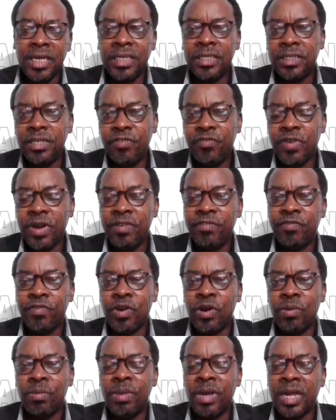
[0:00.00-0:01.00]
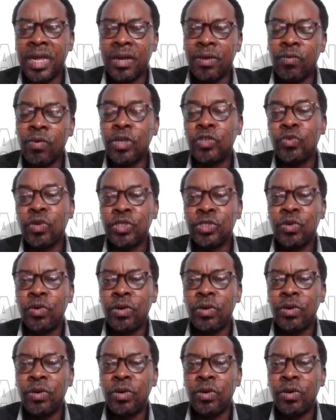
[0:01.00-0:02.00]
is different from uh, what was
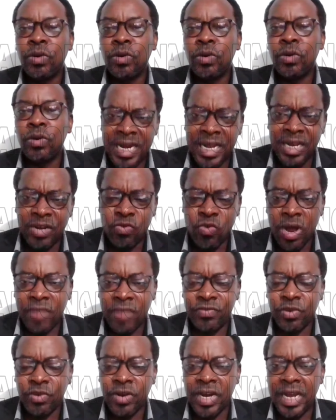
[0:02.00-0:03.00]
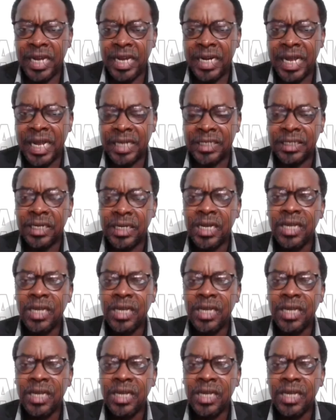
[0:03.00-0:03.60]
collated. But I N E C will have to clear that.